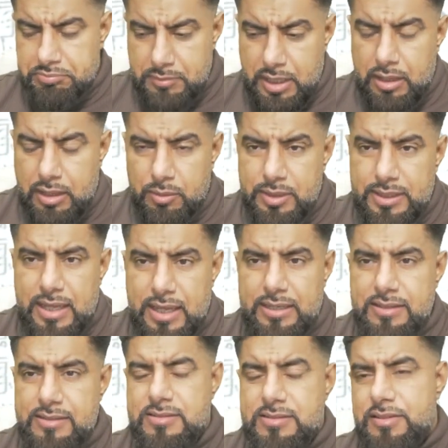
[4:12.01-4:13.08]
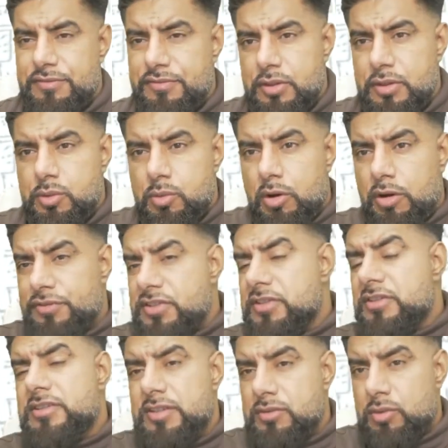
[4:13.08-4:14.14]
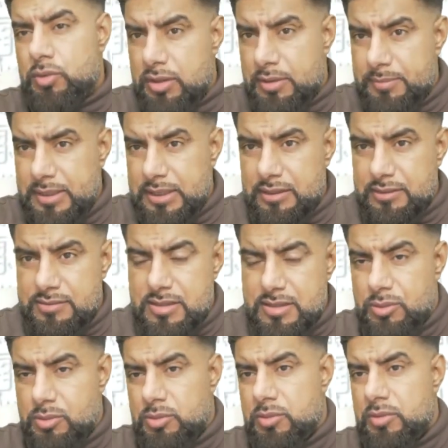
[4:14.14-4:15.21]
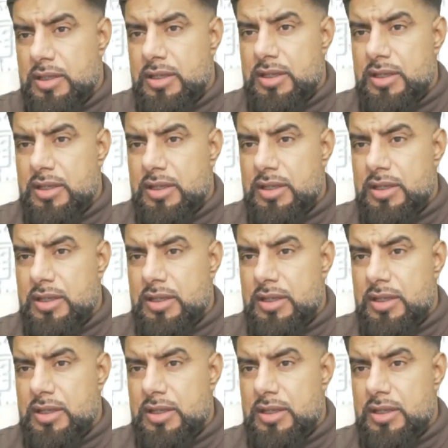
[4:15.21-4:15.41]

and that is the view of certain ulama. So,